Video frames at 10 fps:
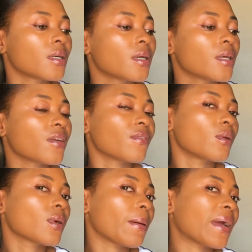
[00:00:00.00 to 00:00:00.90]
If you
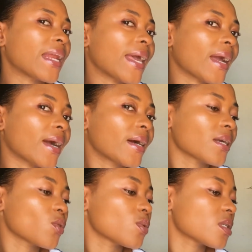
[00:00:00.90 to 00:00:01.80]
look at my neck,
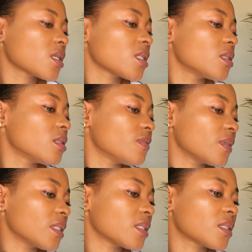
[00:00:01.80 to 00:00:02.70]
you see the
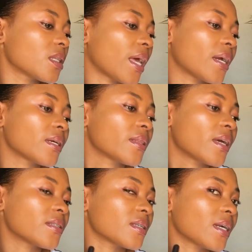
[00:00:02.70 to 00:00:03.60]
difference. Like
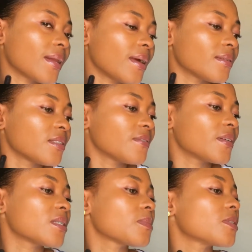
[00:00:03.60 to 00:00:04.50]
there's a clear
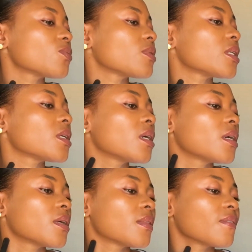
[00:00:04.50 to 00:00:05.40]
difference between
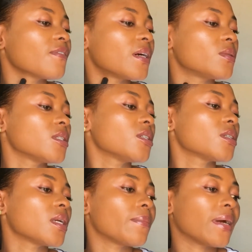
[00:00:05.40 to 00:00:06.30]
the
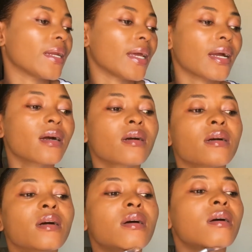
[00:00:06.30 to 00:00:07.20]
foundation and my neck.
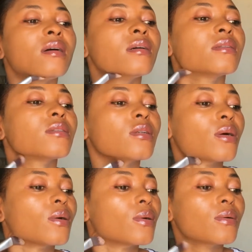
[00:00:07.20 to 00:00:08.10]

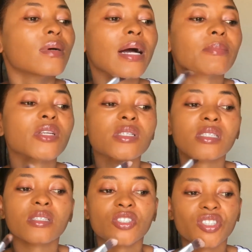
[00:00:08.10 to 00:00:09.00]
So I'm using
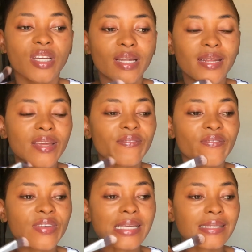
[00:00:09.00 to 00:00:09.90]
the shade in
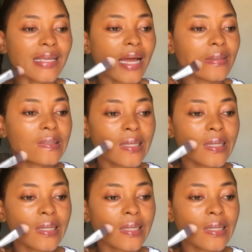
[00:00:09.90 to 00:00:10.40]
V Sand.